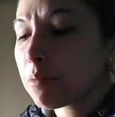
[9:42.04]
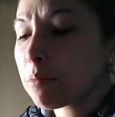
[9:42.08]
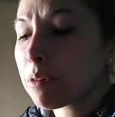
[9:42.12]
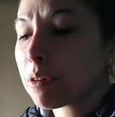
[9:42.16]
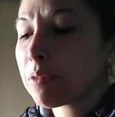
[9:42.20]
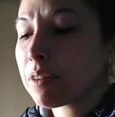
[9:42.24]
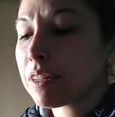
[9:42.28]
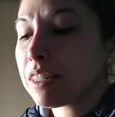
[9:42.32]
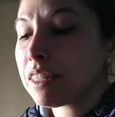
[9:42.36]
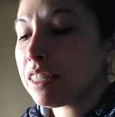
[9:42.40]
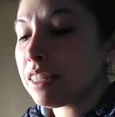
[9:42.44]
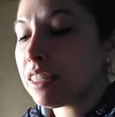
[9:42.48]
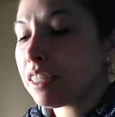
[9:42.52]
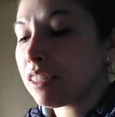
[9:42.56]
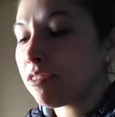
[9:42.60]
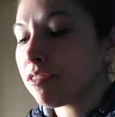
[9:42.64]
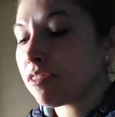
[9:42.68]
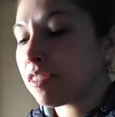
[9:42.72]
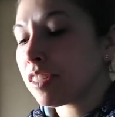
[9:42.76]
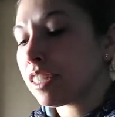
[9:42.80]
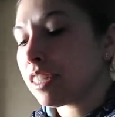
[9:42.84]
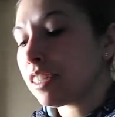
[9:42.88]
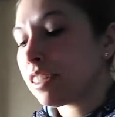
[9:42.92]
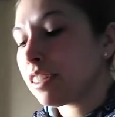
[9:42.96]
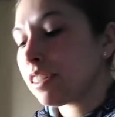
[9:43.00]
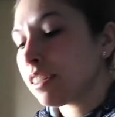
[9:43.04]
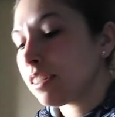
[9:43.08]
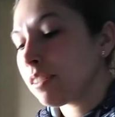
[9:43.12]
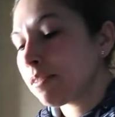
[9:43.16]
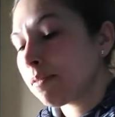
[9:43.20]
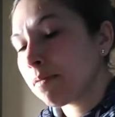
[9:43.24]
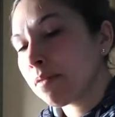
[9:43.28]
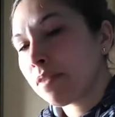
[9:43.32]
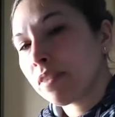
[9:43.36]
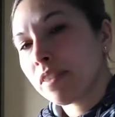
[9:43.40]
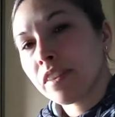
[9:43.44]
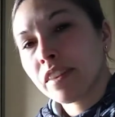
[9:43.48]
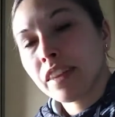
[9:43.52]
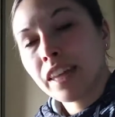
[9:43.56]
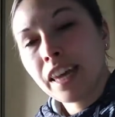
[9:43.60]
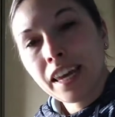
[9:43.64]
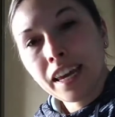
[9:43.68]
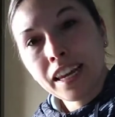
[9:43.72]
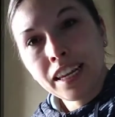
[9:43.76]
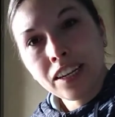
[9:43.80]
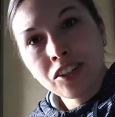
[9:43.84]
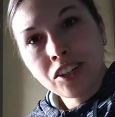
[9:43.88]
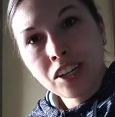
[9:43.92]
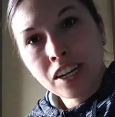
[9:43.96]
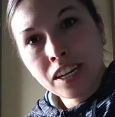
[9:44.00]
about what's different. They
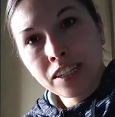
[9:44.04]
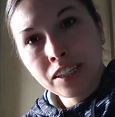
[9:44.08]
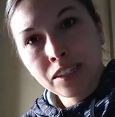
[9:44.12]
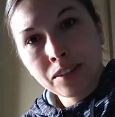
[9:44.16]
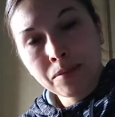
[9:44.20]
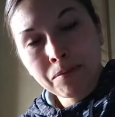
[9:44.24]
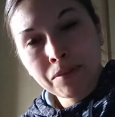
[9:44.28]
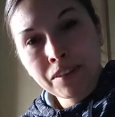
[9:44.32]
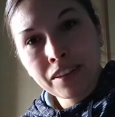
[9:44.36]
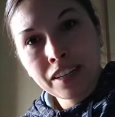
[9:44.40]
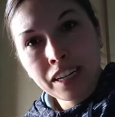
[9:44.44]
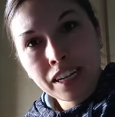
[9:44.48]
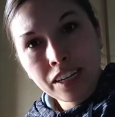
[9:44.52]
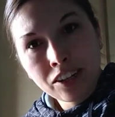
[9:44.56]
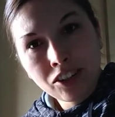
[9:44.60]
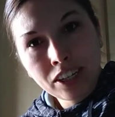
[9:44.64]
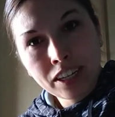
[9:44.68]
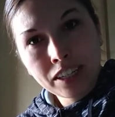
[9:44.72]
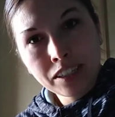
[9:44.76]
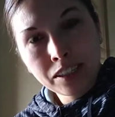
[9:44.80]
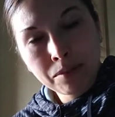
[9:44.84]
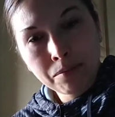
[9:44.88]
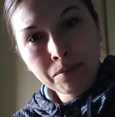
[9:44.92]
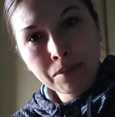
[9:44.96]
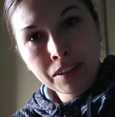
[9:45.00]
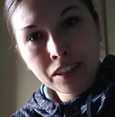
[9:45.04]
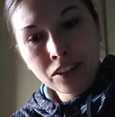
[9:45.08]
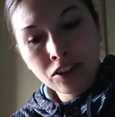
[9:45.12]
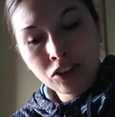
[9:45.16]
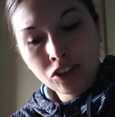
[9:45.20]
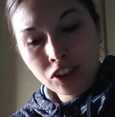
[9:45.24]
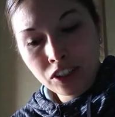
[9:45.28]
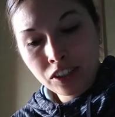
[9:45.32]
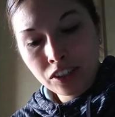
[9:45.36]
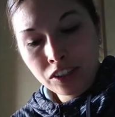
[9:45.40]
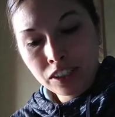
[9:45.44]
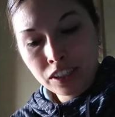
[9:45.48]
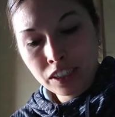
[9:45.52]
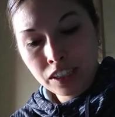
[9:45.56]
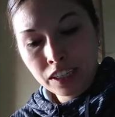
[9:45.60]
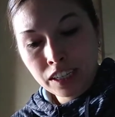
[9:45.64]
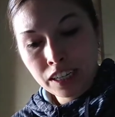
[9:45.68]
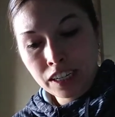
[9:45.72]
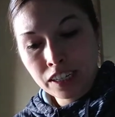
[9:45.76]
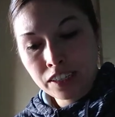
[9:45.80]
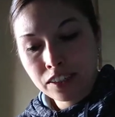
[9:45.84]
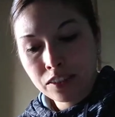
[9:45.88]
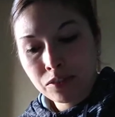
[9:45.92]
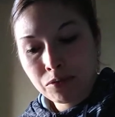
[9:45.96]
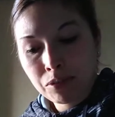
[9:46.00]
each had something just in
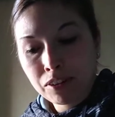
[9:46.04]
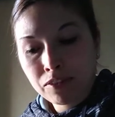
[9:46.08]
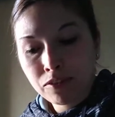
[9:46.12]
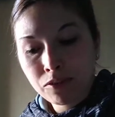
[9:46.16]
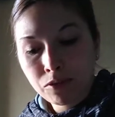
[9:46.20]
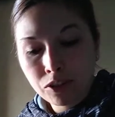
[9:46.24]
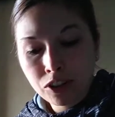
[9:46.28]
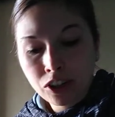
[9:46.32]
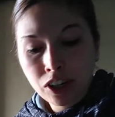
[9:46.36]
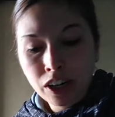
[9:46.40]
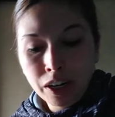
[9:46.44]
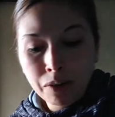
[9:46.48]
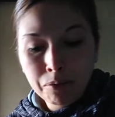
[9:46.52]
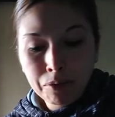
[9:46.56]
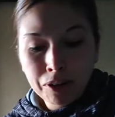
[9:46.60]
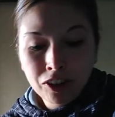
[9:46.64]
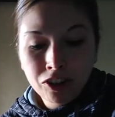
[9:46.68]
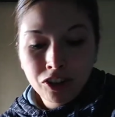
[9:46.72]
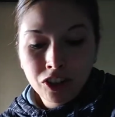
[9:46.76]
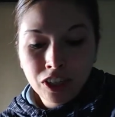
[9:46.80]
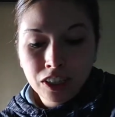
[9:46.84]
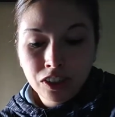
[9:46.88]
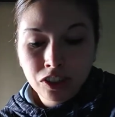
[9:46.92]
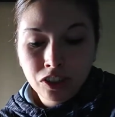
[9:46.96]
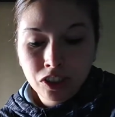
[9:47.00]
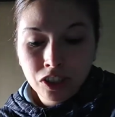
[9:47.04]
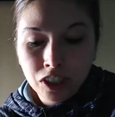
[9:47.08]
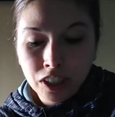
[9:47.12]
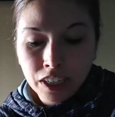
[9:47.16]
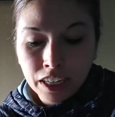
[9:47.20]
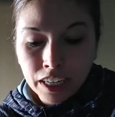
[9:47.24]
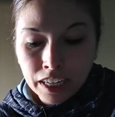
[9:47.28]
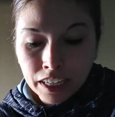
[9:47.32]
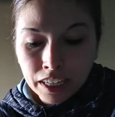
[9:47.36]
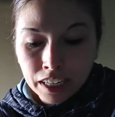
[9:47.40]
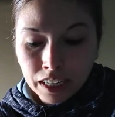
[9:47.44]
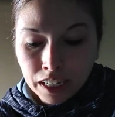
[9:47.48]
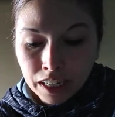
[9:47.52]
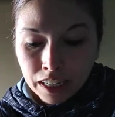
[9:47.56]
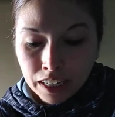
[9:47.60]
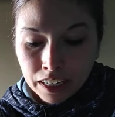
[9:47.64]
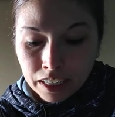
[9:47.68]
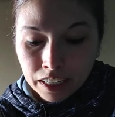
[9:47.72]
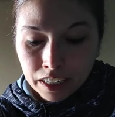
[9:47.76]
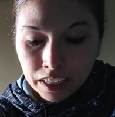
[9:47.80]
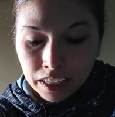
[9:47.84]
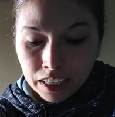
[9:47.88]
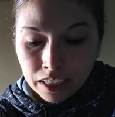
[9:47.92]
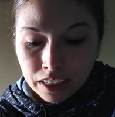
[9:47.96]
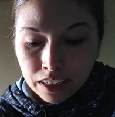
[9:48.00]
case. We're talking about Chester and
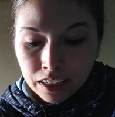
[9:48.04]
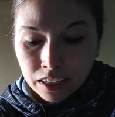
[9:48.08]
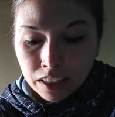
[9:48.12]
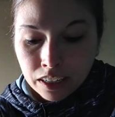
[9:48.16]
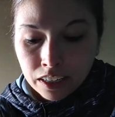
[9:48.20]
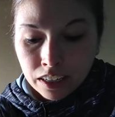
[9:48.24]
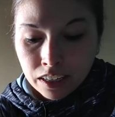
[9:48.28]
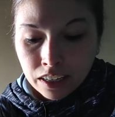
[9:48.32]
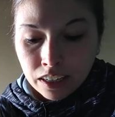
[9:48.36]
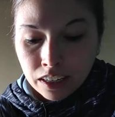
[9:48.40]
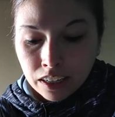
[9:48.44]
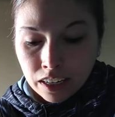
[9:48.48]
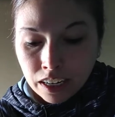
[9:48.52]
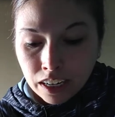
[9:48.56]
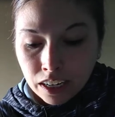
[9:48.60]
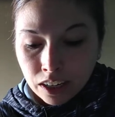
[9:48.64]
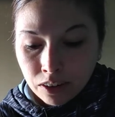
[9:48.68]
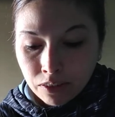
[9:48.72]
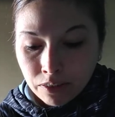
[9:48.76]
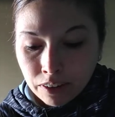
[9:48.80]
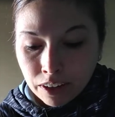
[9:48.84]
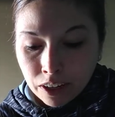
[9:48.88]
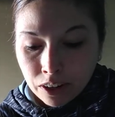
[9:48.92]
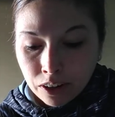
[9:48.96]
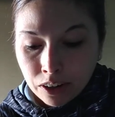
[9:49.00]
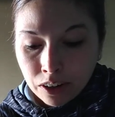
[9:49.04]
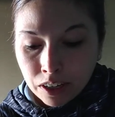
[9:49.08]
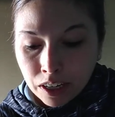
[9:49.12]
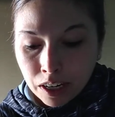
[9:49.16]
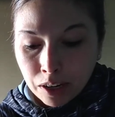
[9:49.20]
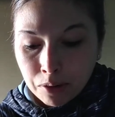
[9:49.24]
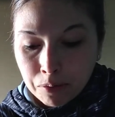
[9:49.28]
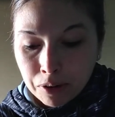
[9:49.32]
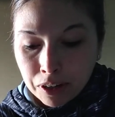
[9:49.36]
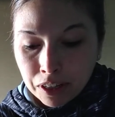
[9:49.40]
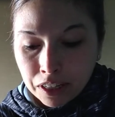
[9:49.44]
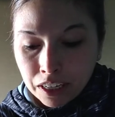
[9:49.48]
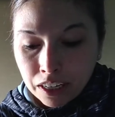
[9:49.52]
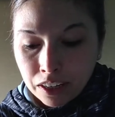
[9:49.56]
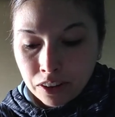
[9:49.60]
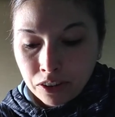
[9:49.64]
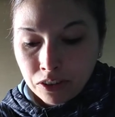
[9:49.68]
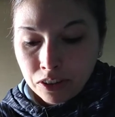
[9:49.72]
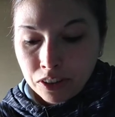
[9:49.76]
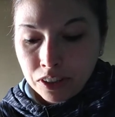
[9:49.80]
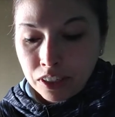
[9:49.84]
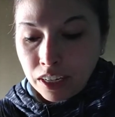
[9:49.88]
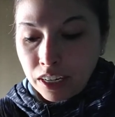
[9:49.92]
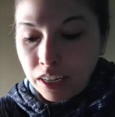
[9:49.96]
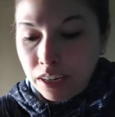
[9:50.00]
Lily. I'm going to write her name on the other
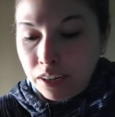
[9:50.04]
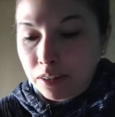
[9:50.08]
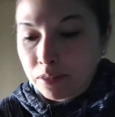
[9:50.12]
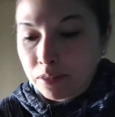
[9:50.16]
side.